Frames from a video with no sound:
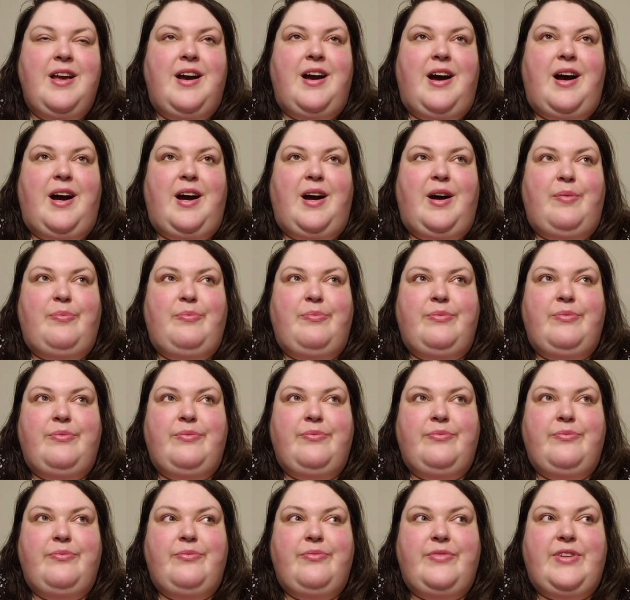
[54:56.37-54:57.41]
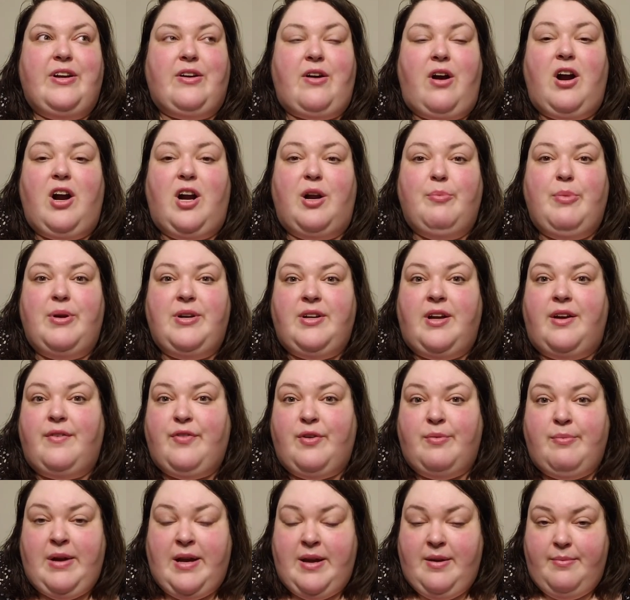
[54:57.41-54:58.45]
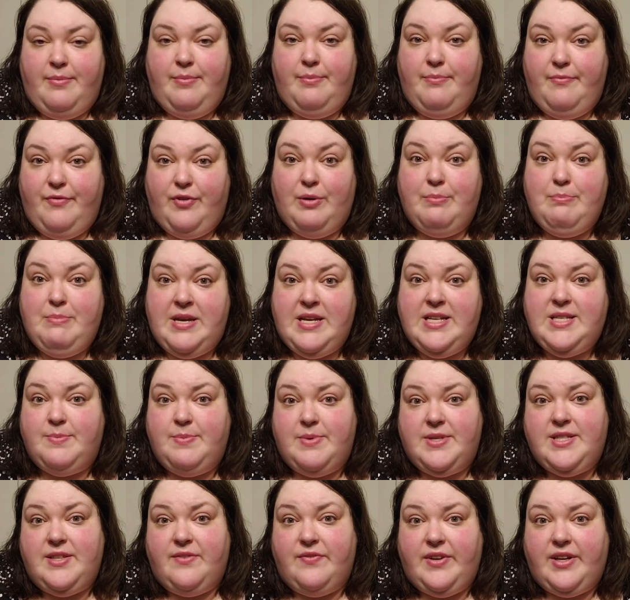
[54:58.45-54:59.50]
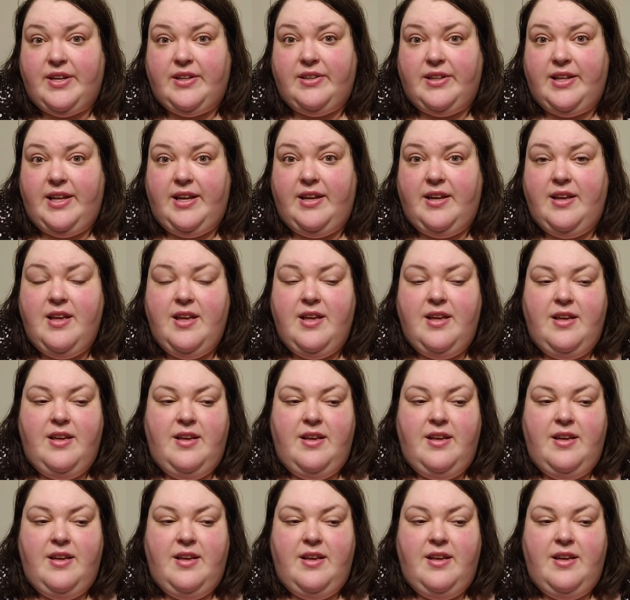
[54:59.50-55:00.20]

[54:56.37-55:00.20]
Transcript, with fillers: Um, there are, but not for my, for me specifically.